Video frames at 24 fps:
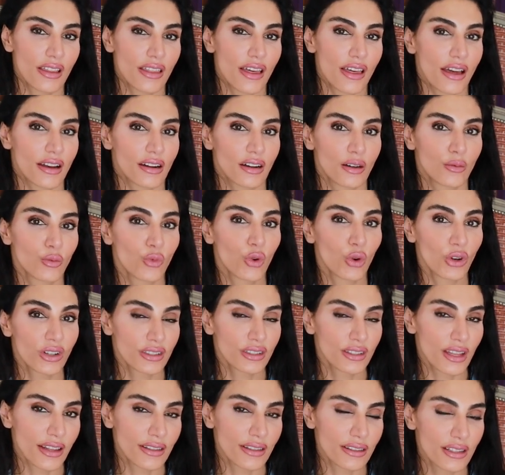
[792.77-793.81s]
that are more
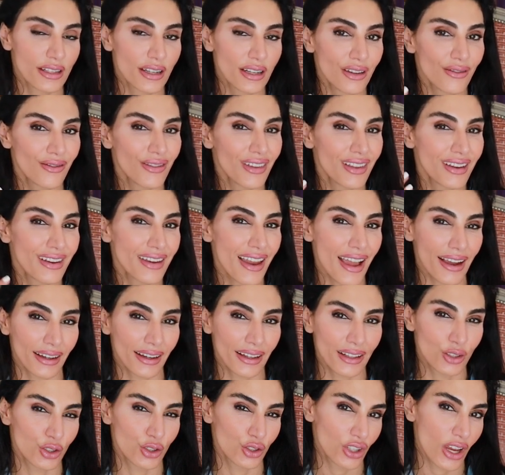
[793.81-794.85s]
sensitive than
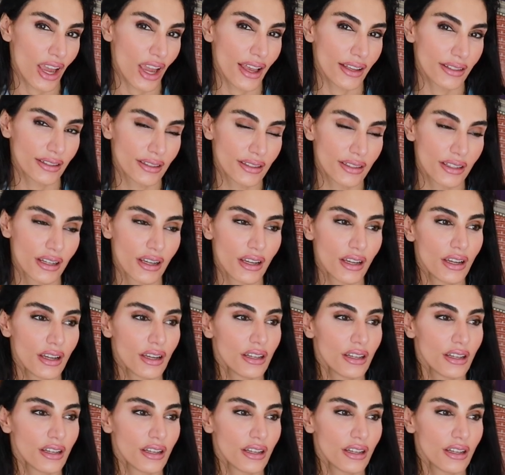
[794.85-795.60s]
neck and chest.